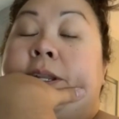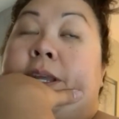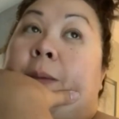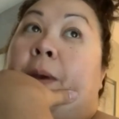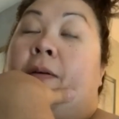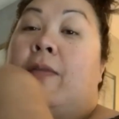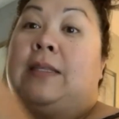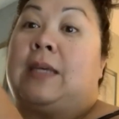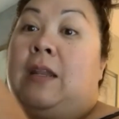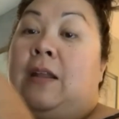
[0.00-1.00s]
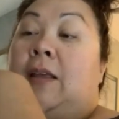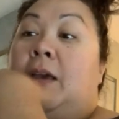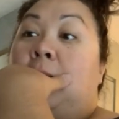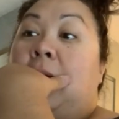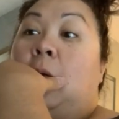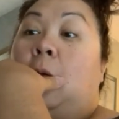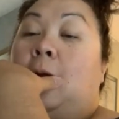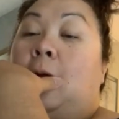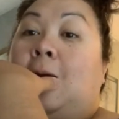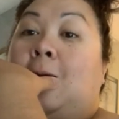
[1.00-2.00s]
an email. That's kind of like my goal
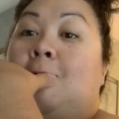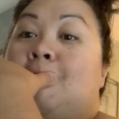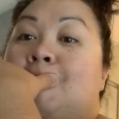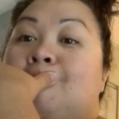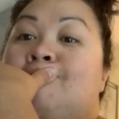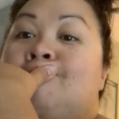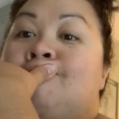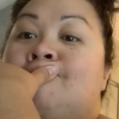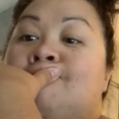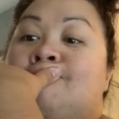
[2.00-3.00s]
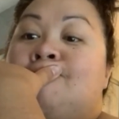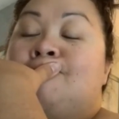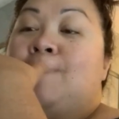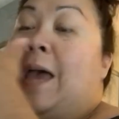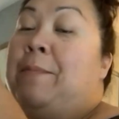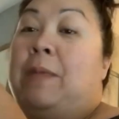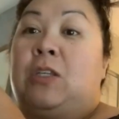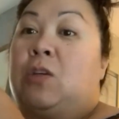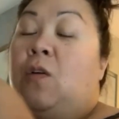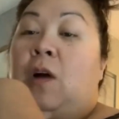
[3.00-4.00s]
right now. Yeah. I'm like
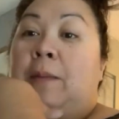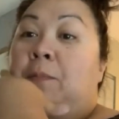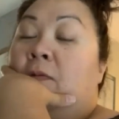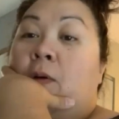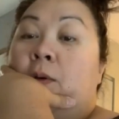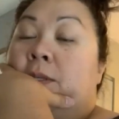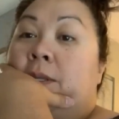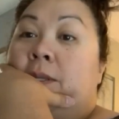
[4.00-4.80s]
hyper focused